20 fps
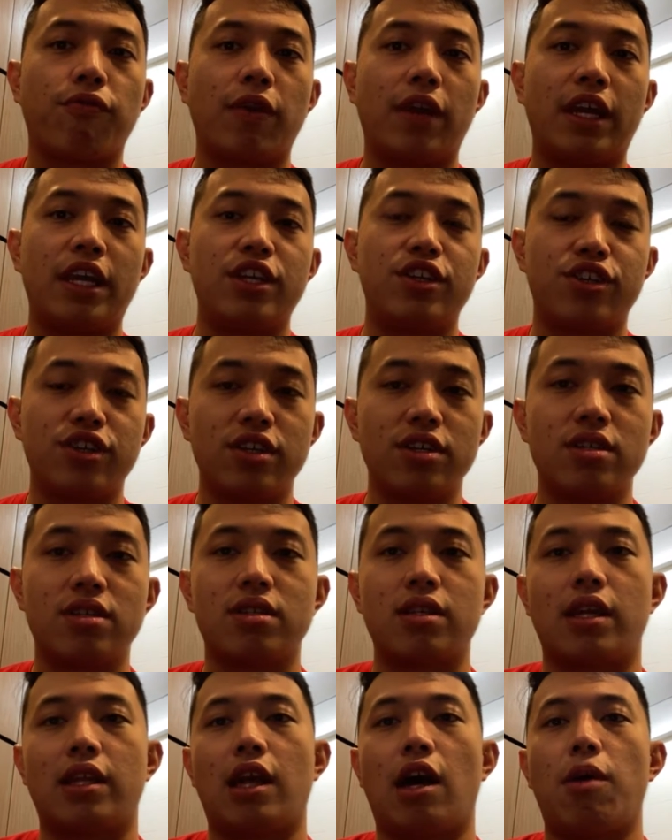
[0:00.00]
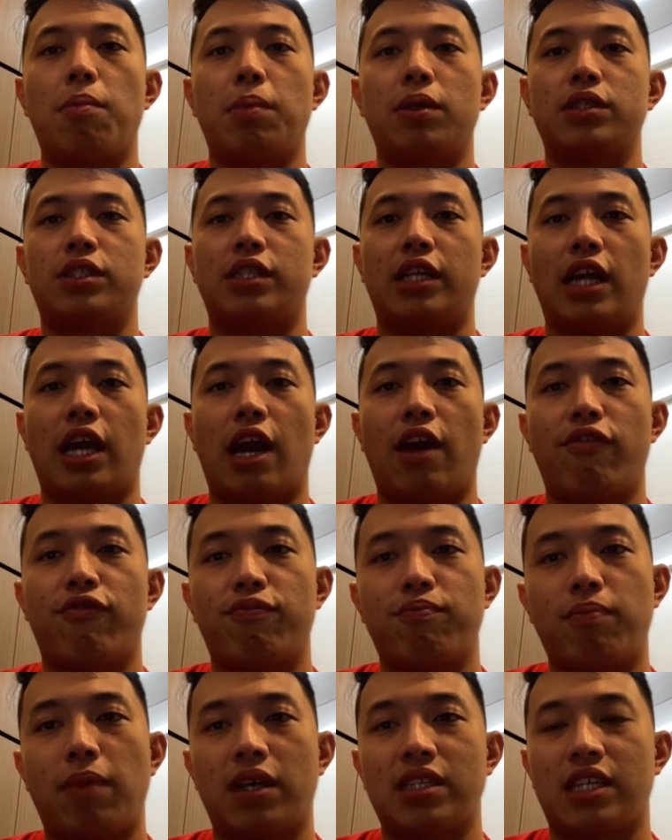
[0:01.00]
agents and how much they
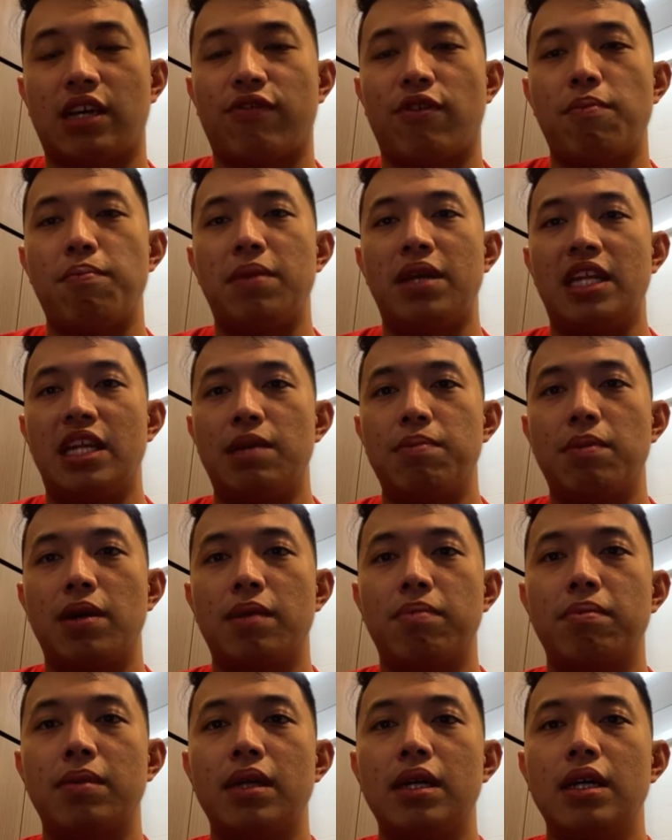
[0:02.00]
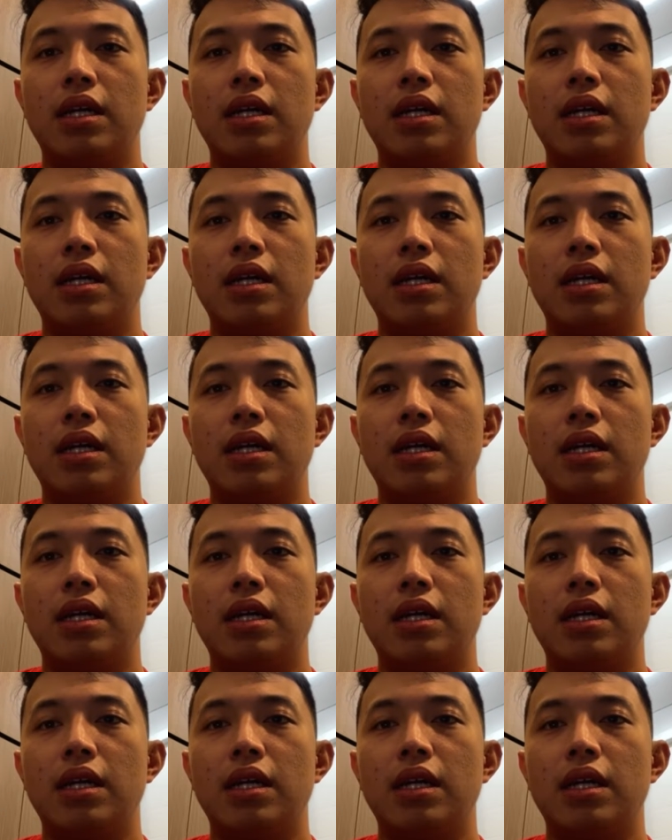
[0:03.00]
must have a minimum